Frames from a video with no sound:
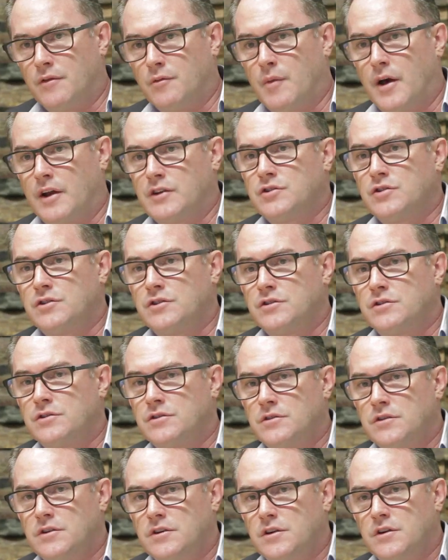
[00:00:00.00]
as much
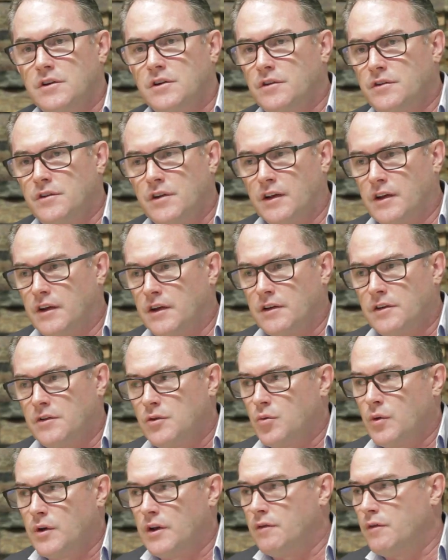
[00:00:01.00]
as selling a
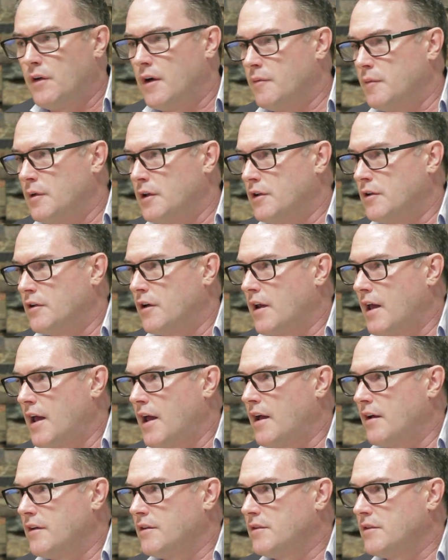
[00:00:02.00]
$25 million
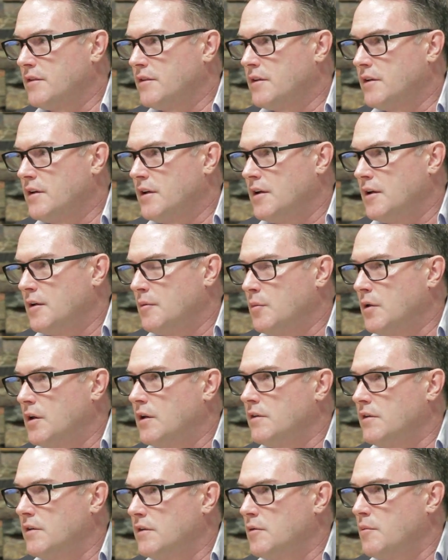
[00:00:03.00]
house,
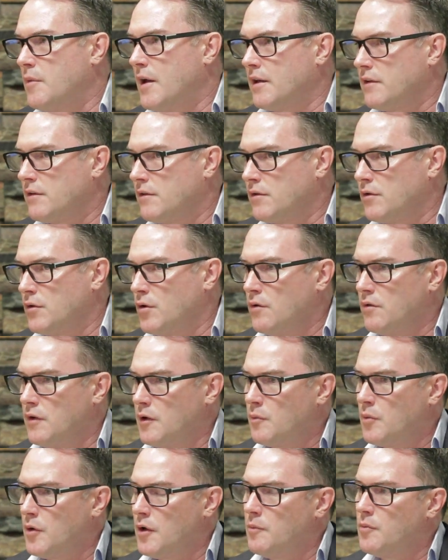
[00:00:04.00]
because it's about
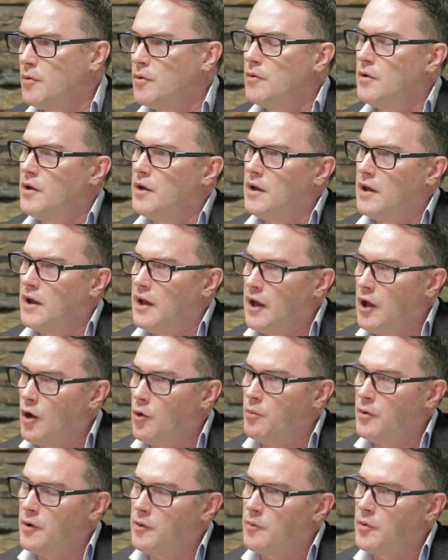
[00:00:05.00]
serving people,
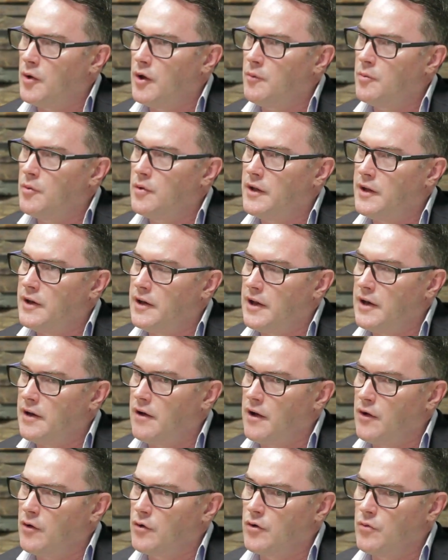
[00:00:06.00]
helping people,
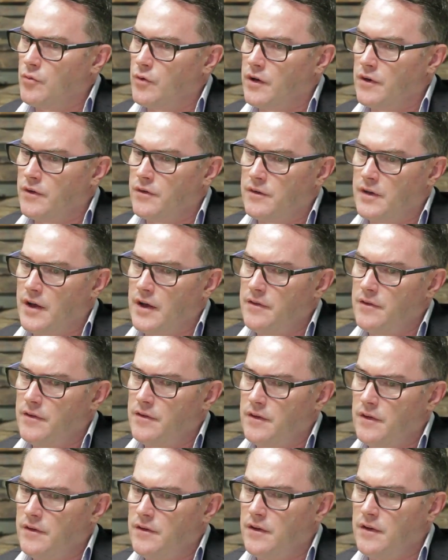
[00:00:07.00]
and I look at real estate
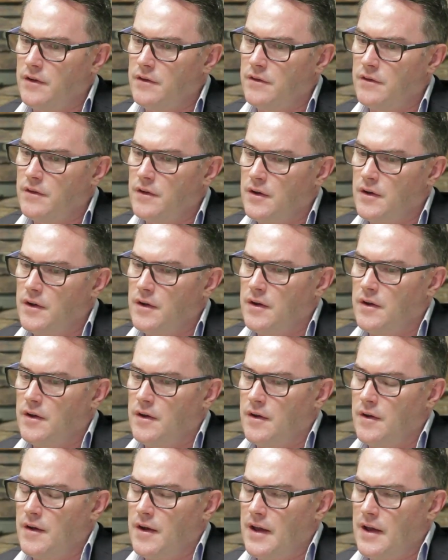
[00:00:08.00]
that this is
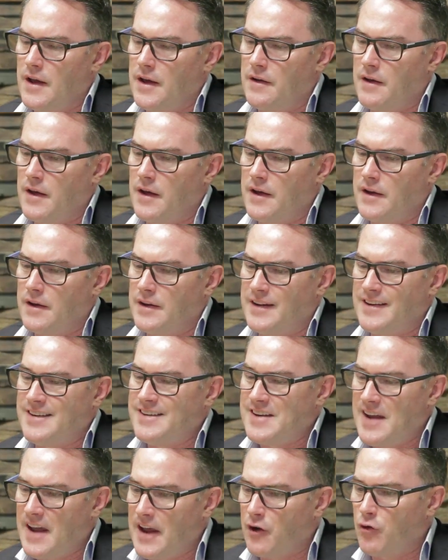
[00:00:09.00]
an
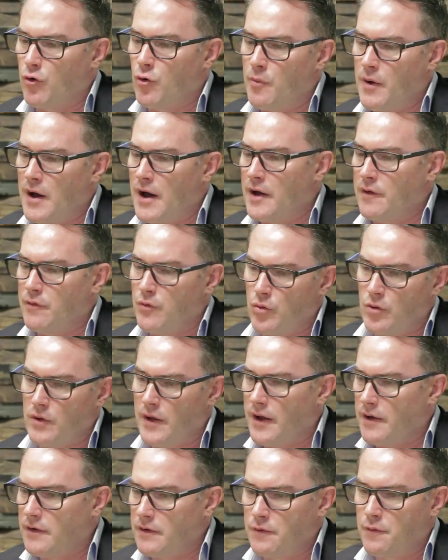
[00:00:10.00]
integral part of all
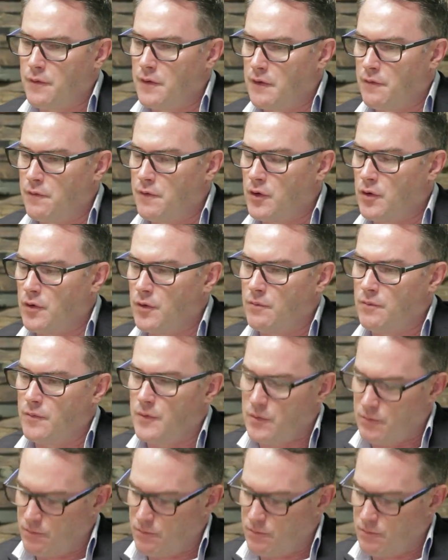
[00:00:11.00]
that. For